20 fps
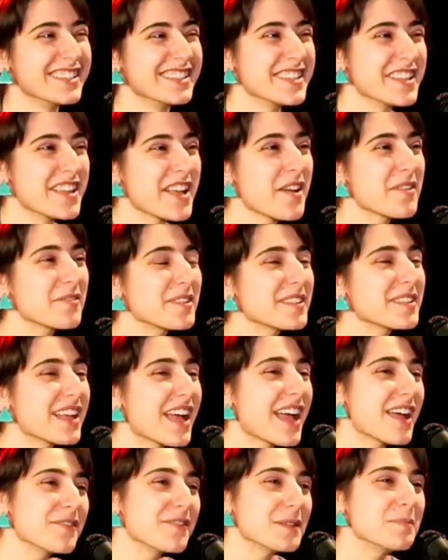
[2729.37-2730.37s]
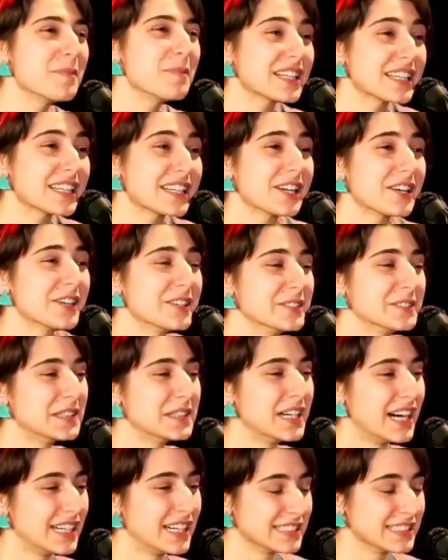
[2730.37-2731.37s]
Well, everybody
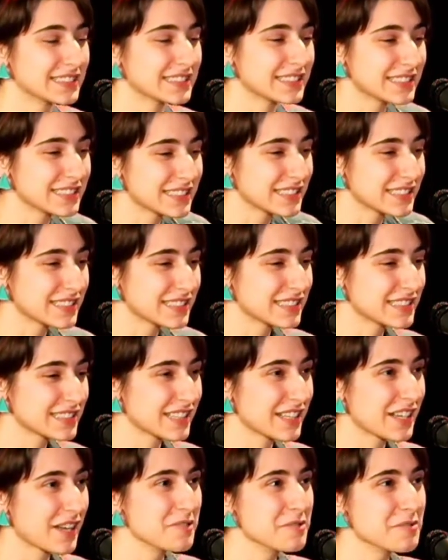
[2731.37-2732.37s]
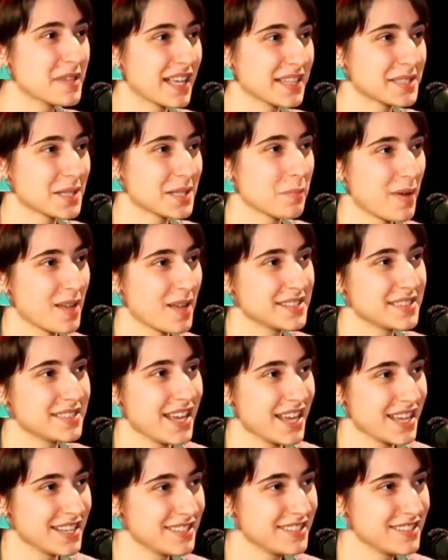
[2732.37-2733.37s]
who gets up on
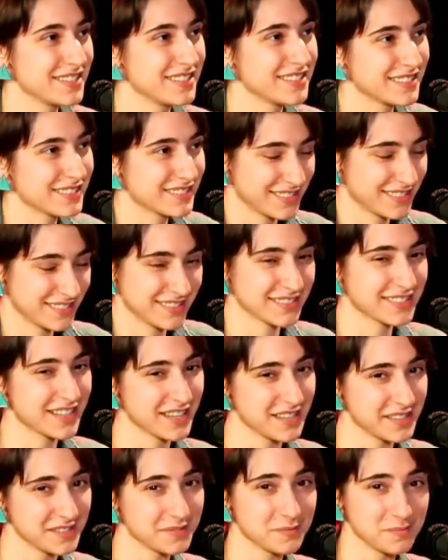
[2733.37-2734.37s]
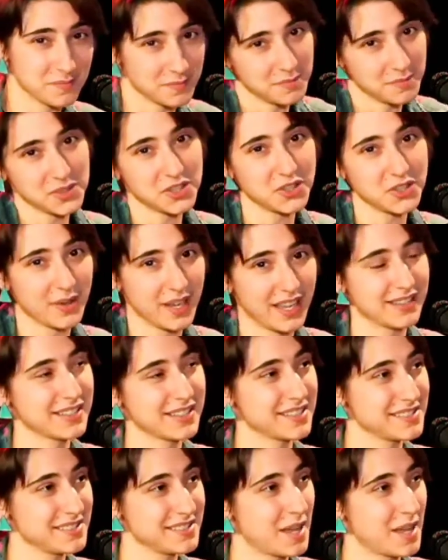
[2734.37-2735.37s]
stage is doing it
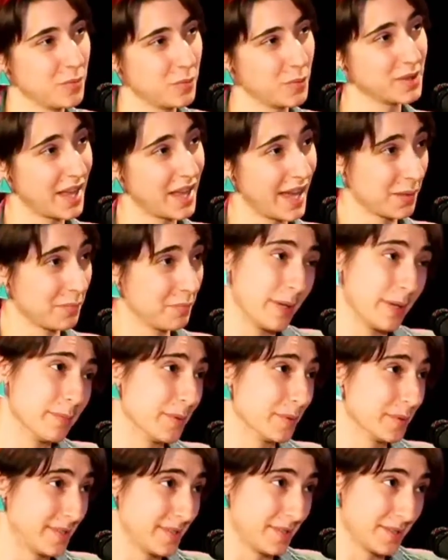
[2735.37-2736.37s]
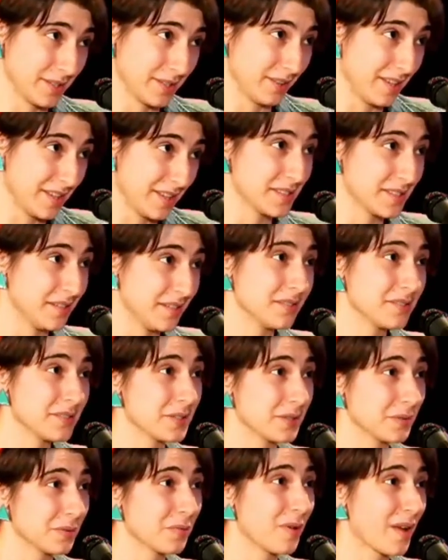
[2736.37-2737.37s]
because they would like people to listen
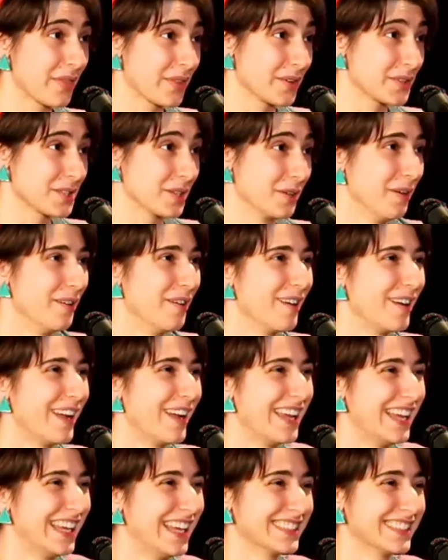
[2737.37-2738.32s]
to what they're doing.